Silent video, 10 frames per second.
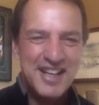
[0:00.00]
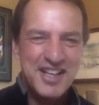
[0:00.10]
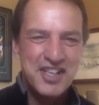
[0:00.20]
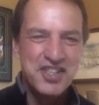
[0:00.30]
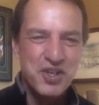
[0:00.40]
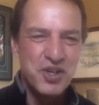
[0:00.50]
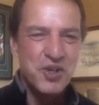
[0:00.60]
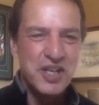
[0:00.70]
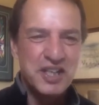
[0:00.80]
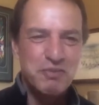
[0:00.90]

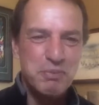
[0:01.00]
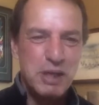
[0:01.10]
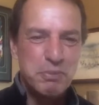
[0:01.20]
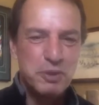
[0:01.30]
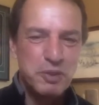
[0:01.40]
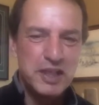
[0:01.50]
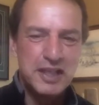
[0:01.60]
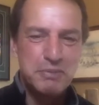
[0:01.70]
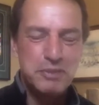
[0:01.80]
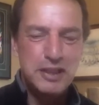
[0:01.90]
So I can remember we
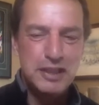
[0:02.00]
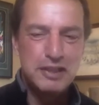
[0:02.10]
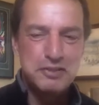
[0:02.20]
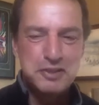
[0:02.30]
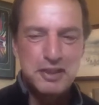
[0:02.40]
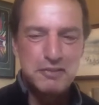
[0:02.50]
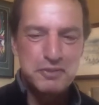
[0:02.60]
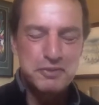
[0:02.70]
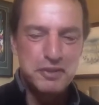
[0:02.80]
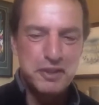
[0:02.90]
had a meeting outside of
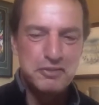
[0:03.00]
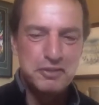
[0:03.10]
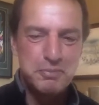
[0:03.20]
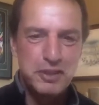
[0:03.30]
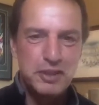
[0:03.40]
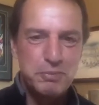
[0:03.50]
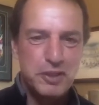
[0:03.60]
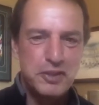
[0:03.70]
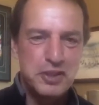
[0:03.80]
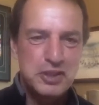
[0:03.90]
Toronto, and Mary
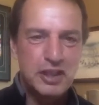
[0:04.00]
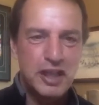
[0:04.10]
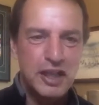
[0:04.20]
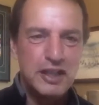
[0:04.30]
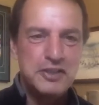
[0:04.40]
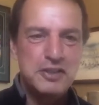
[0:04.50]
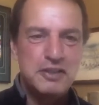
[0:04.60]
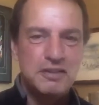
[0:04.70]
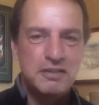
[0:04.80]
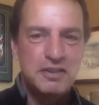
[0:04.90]
brought her slides
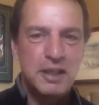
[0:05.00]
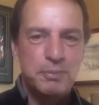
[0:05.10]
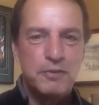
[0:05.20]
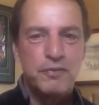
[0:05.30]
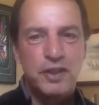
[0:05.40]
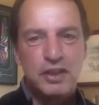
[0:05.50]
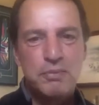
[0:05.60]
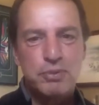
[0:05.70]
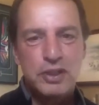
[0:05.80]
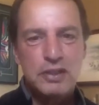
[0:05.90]
and kept it fairly
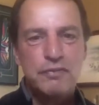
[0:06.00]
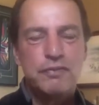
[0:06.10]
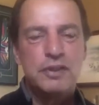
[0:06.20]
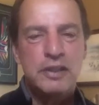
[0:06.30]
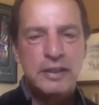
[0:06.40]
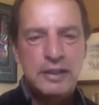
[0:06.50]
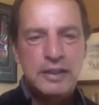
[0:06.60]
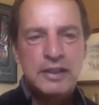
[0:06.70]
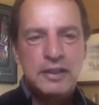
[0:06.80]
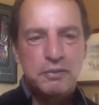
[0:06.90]
brief. And
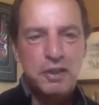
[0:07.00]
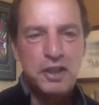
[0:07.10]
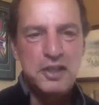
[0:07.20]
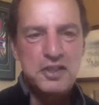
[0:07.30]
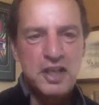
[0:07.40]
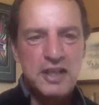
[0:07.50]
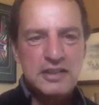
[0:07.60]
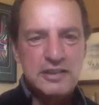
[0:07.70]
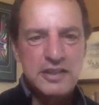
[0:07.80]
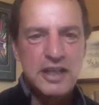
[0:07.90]
Ronnie's
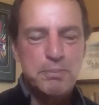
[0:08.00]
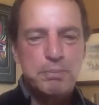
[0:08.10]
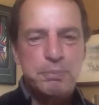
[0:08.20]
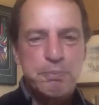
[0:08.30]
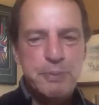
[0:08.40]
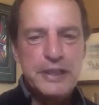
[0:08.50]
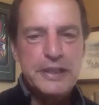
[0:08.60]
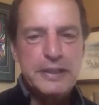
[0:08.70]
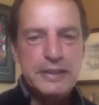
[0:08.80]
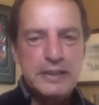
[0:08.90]
eyes lit up.
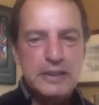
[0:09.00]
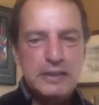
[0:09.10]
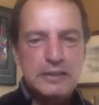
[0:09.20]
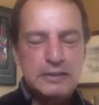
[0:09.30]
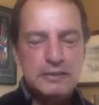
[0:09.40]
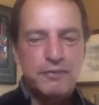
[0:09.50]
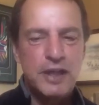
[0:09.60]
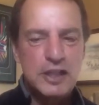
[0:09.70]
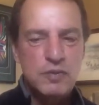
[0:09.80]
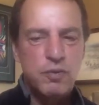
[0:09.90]
And
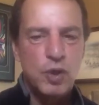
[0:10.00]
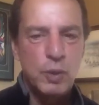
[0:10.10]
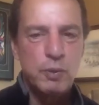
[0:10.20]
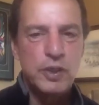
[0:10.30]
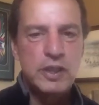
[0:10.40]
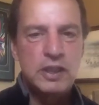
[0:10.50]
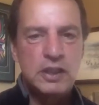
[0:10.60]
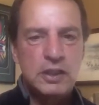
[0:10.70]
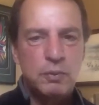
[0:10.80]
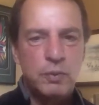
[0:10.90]
fast forward,
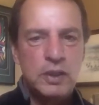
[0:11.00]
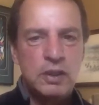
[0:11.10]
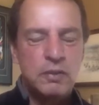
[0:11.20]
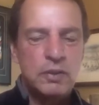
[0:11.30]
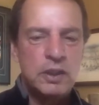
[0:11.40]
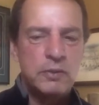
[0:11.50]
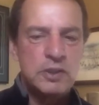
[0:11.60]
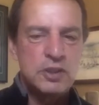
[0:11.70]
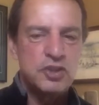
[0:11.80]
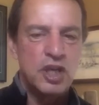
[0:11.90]
it
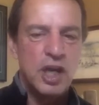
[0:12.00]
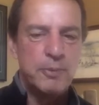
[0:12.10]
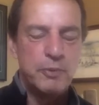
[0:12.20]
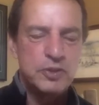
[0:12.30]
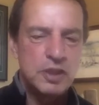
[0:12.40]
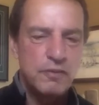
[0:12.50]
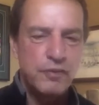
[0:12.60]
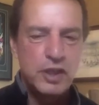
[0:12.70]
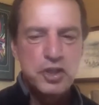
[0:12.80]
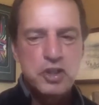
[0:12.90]
was a job that was
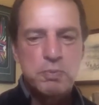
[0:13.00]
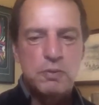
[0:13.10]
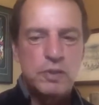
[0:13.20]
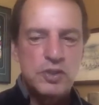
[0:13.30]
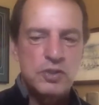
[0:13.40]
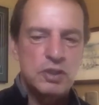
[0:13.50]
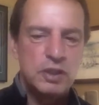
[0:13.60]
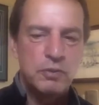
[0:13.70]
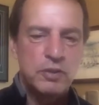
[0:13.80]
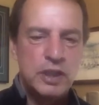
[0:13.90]
unfinished, but we
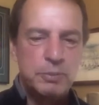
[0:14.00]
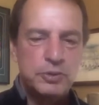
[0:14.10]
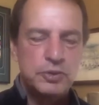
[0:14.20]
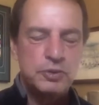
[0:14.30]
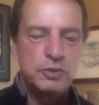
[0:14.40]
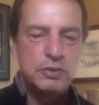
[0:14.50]
certainly were able to